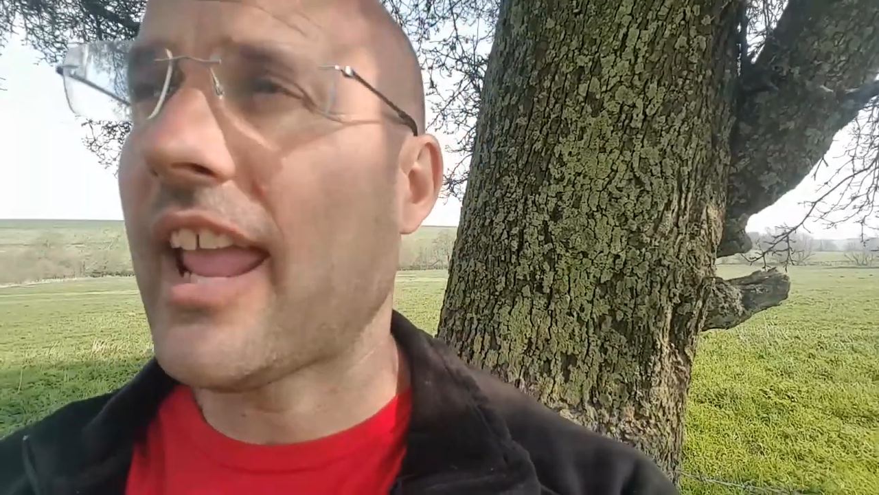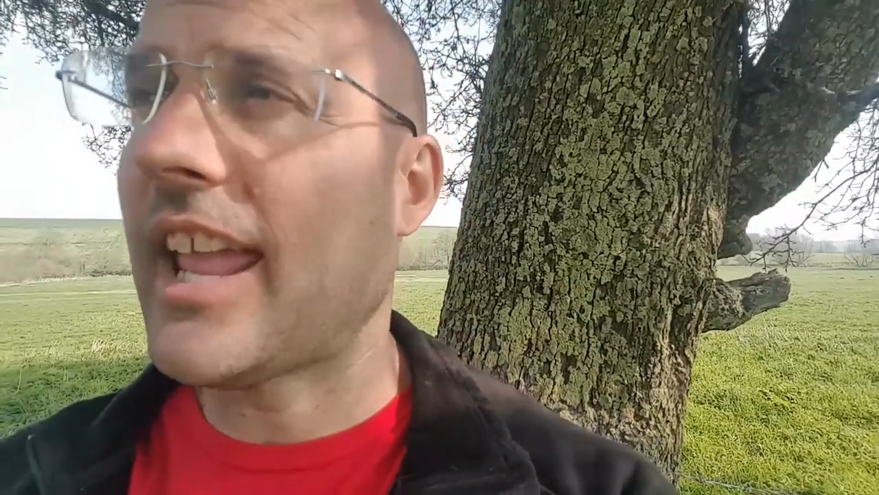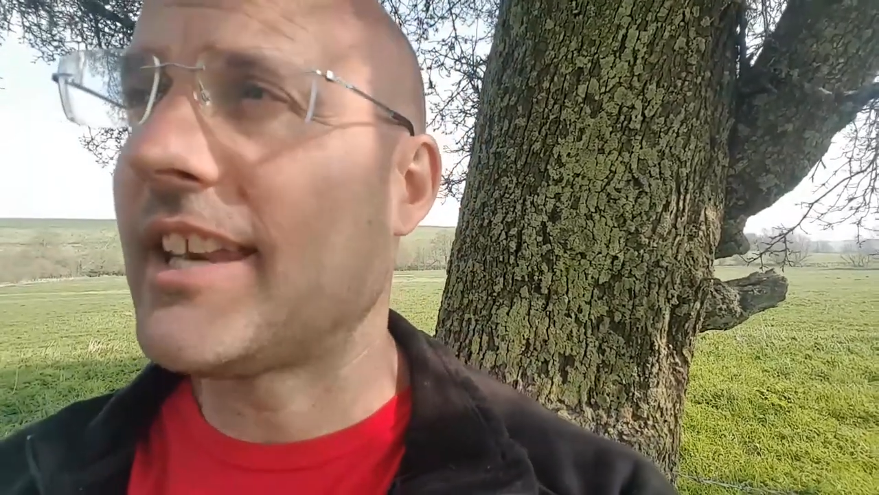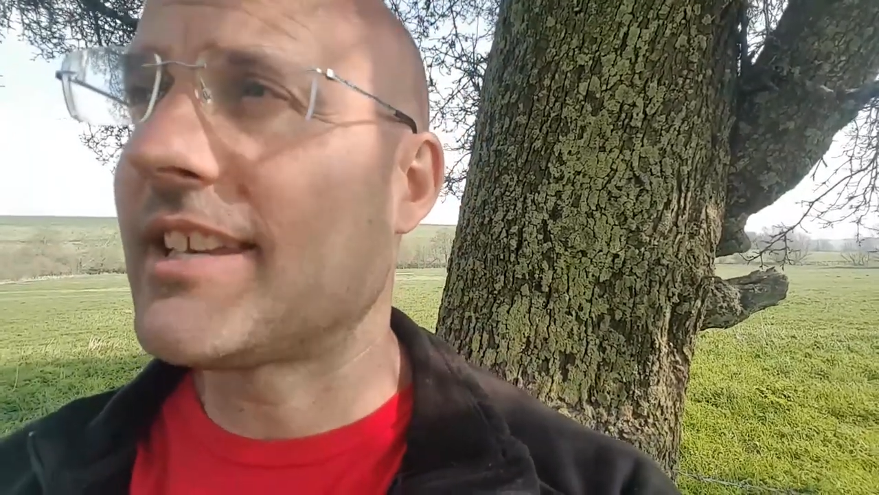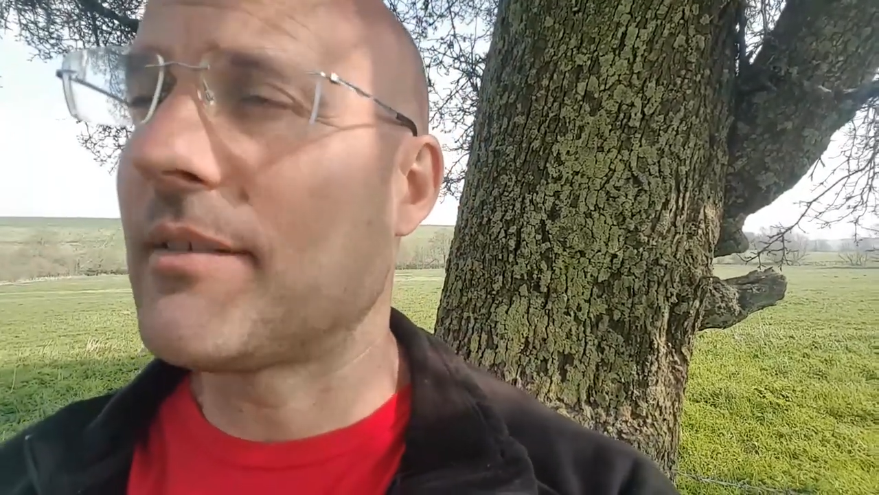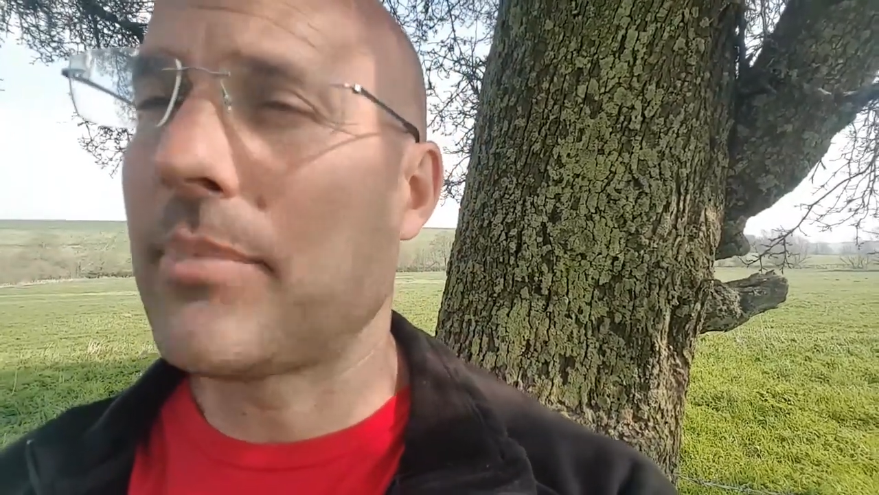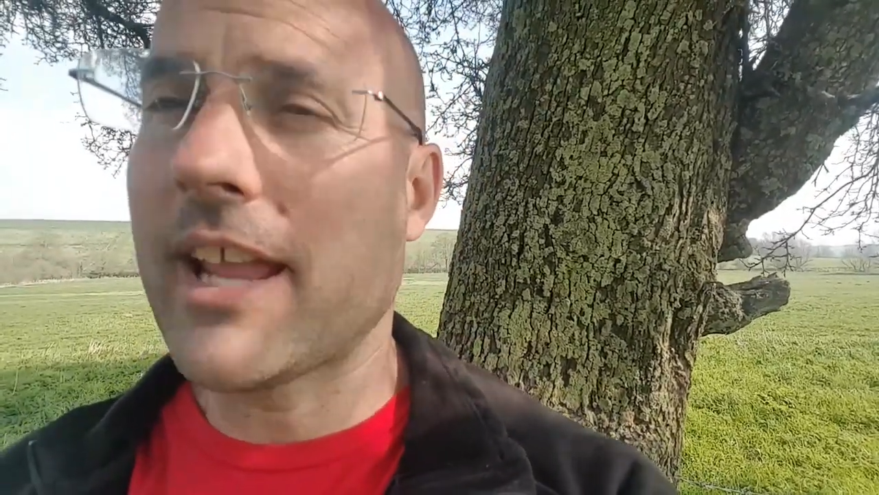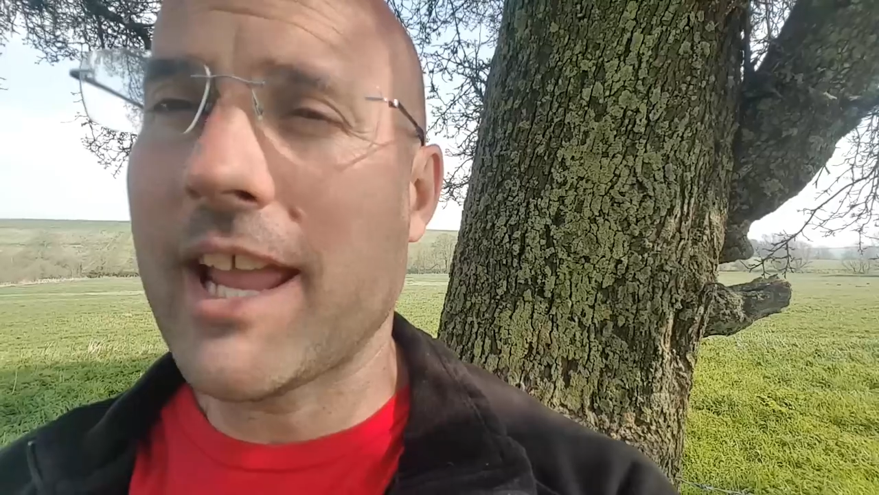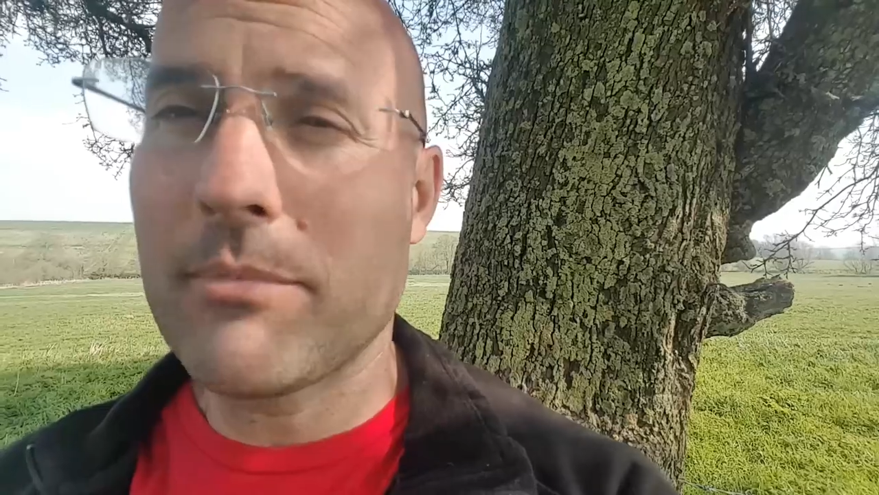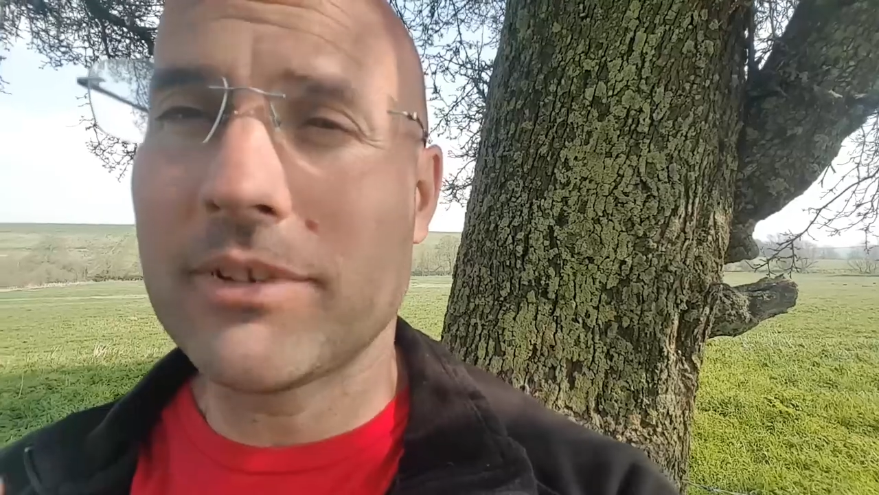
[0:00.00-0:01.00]
and to
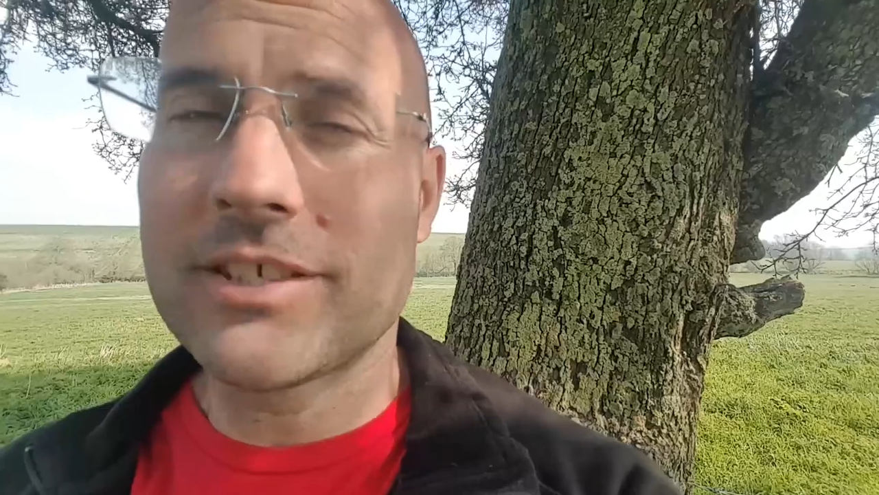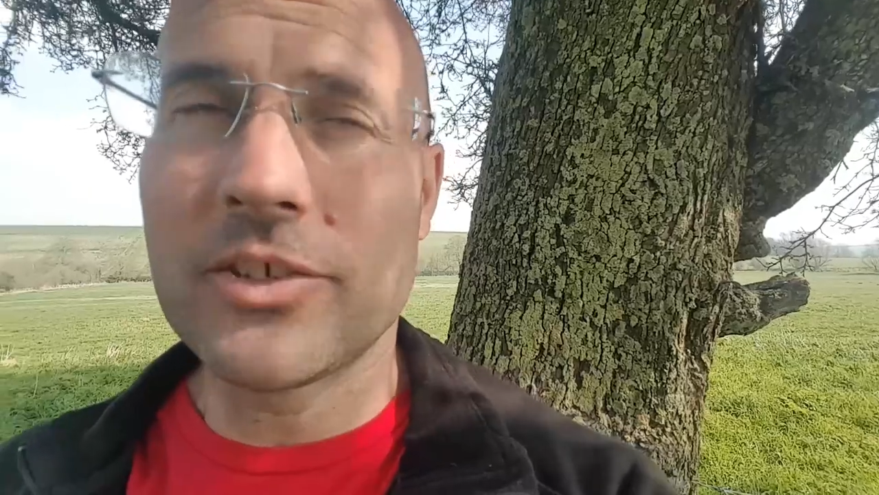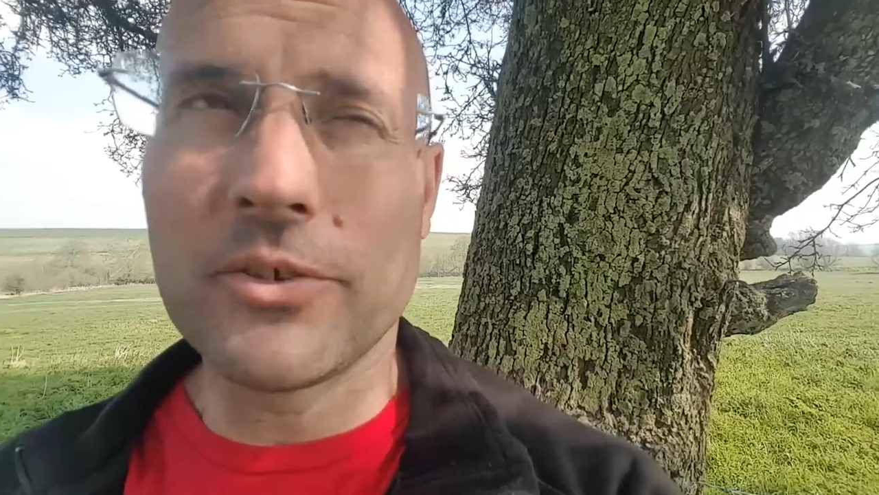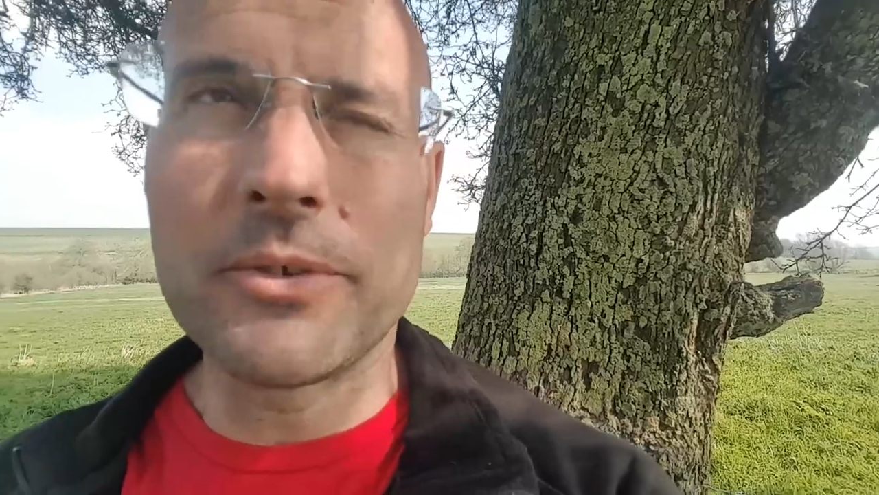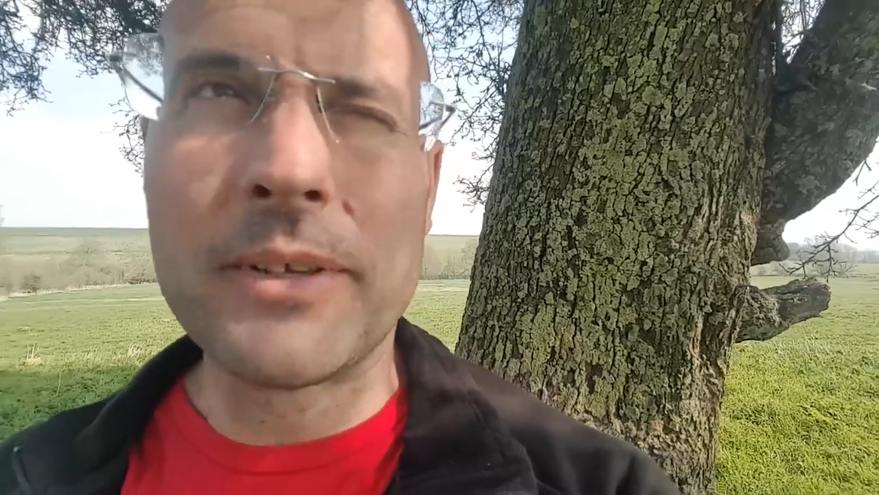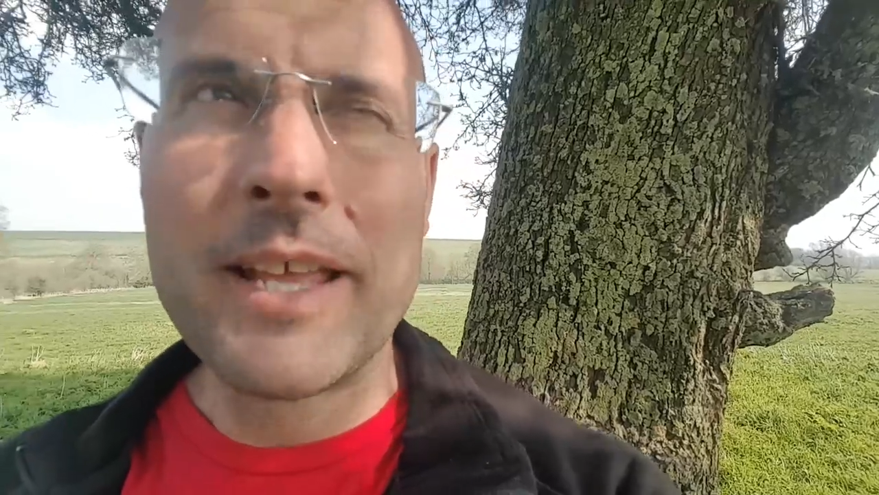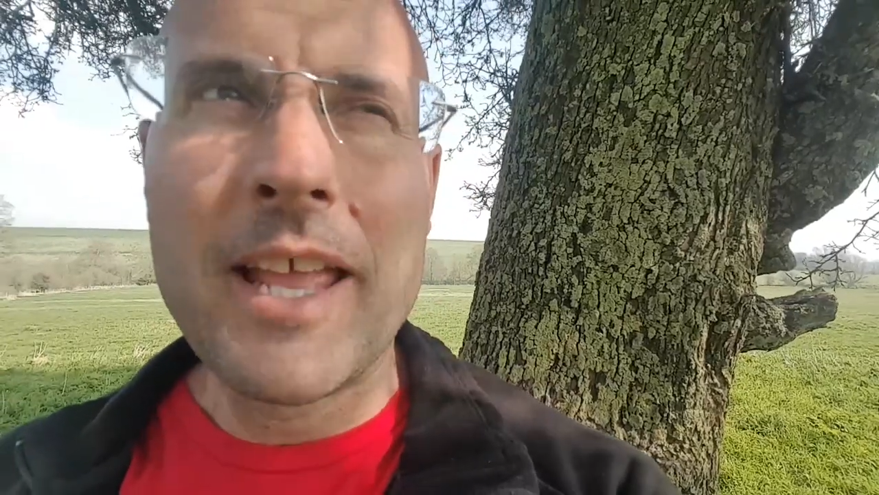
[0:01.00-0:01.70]
be able to